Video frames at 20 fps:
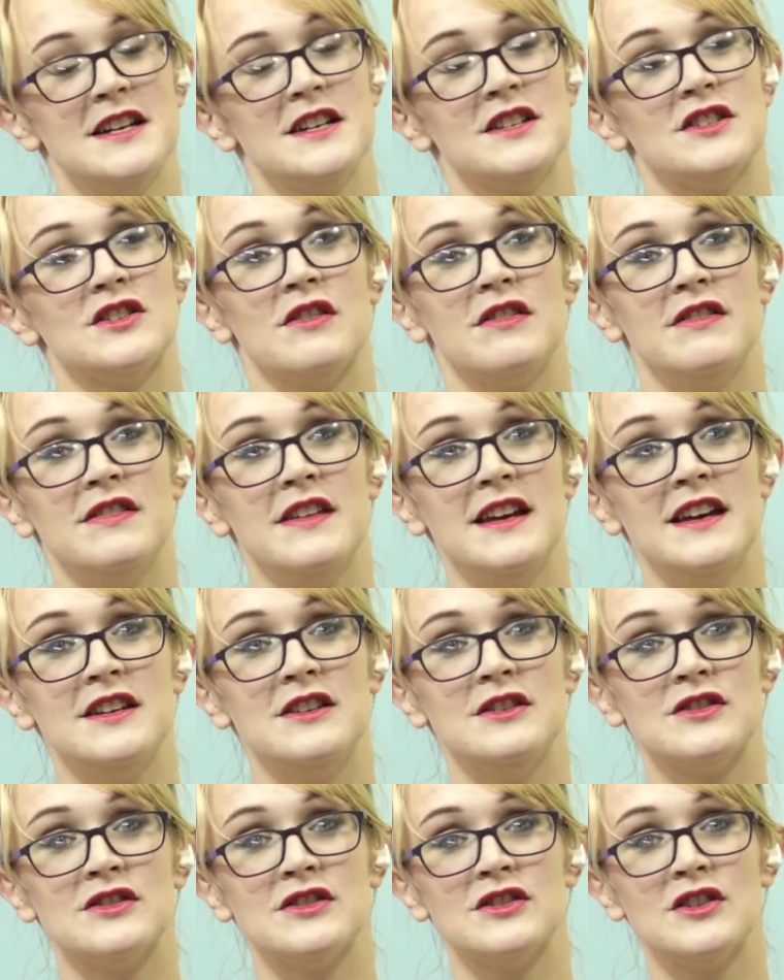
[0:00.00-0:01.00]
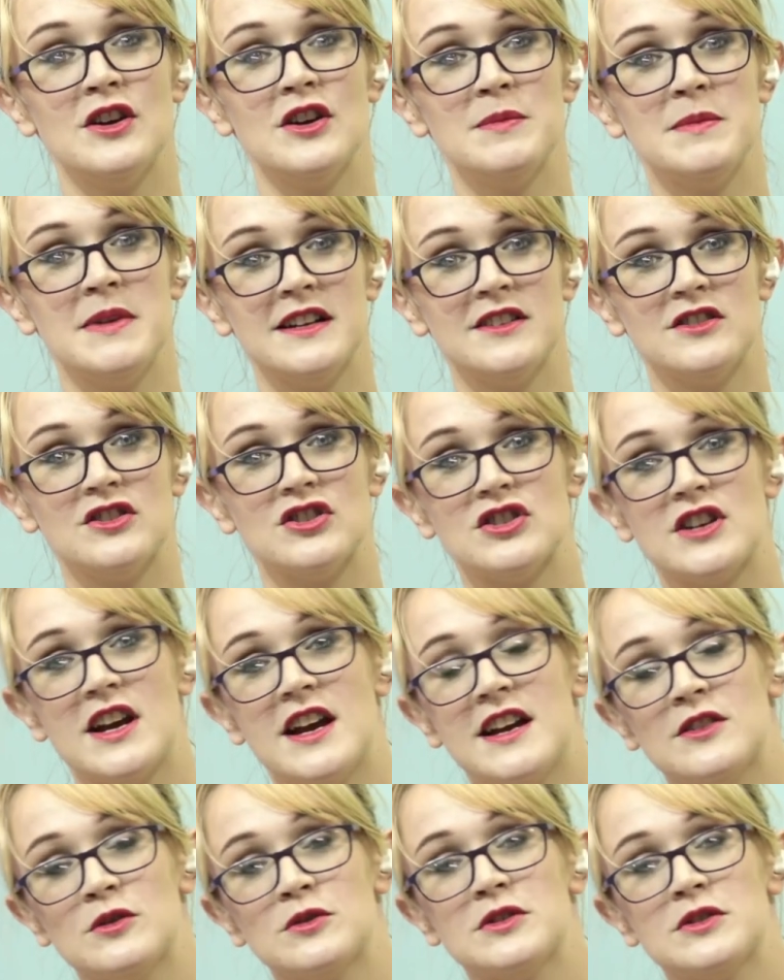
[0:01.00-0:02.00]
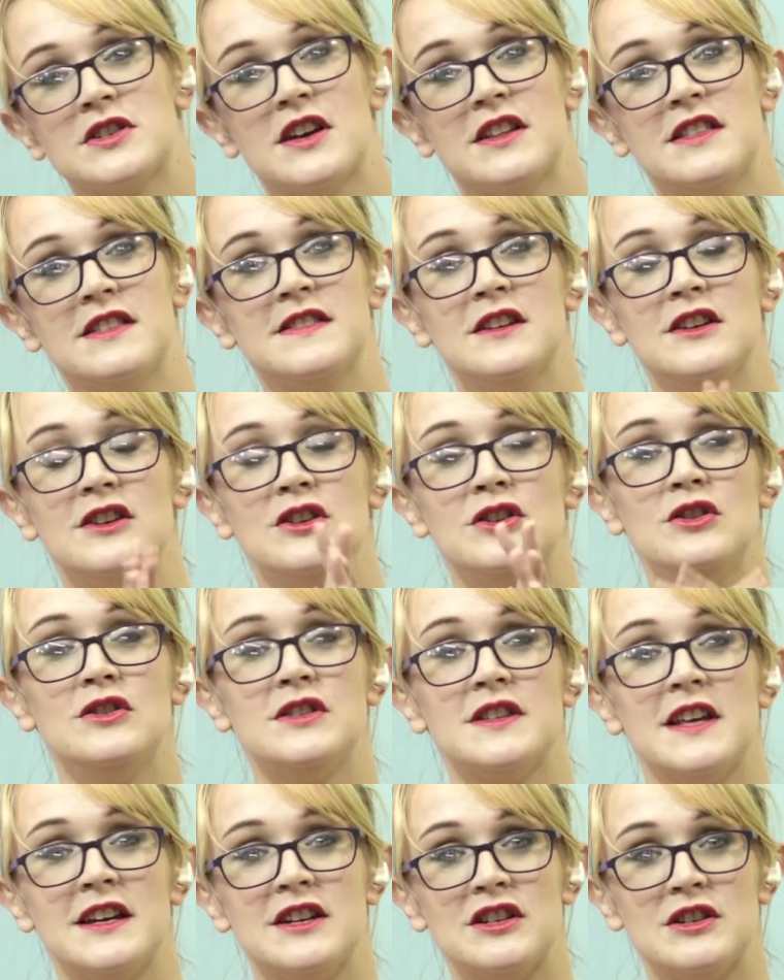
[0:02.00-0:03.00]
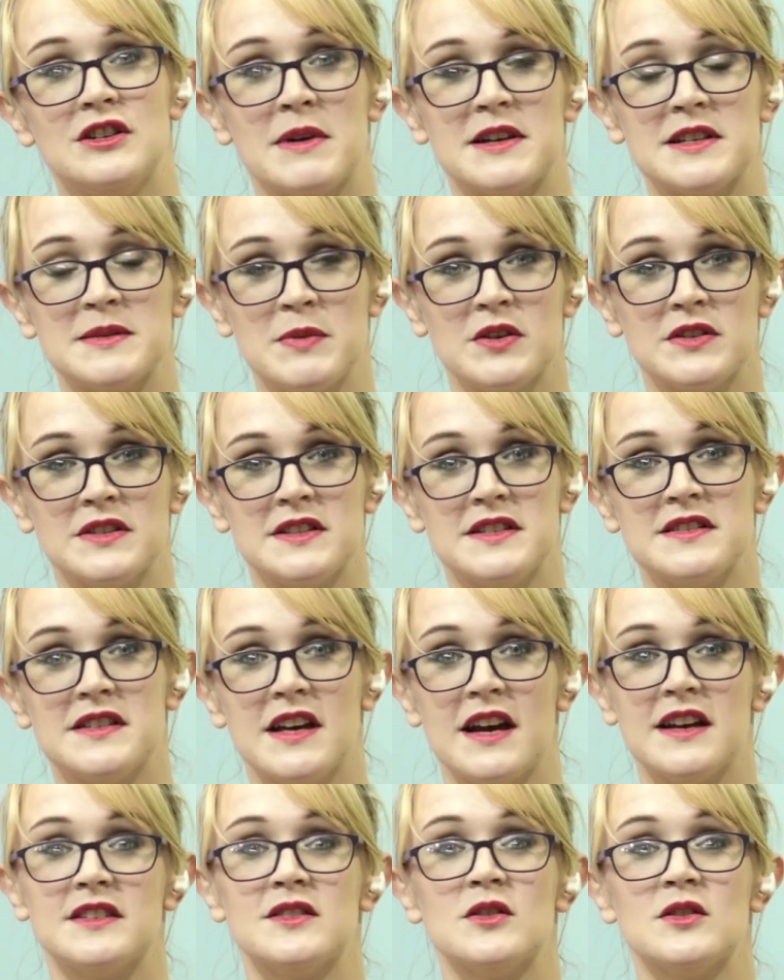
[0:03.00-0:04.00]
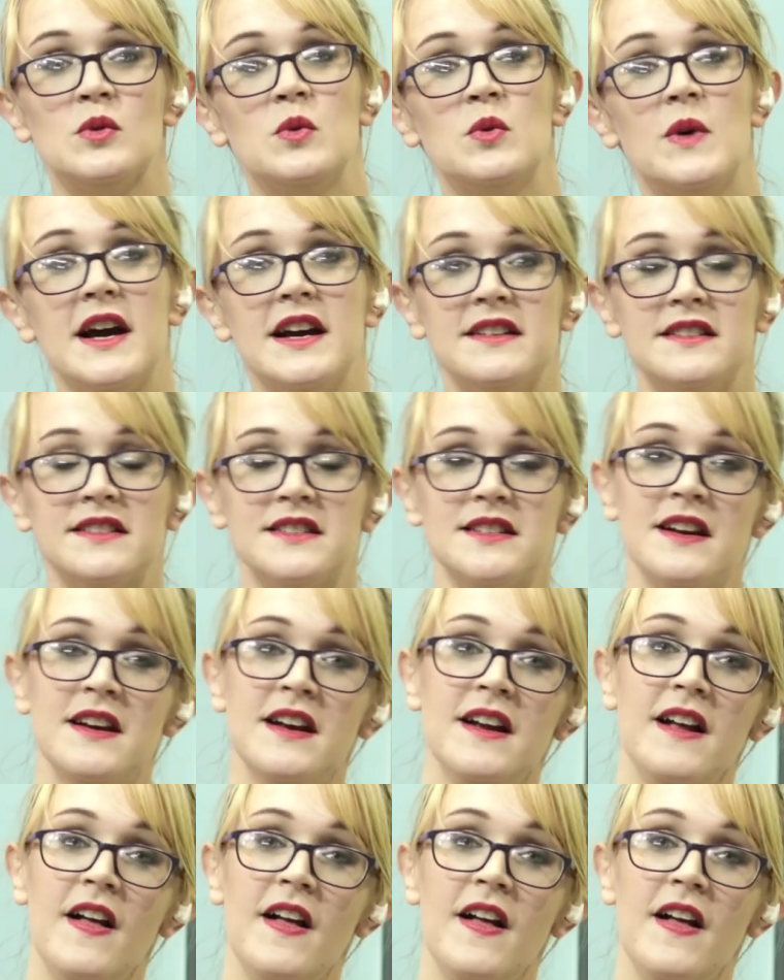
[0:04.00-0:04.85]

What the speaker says: So thank you so much, and also huge thank you to my sponsors as always.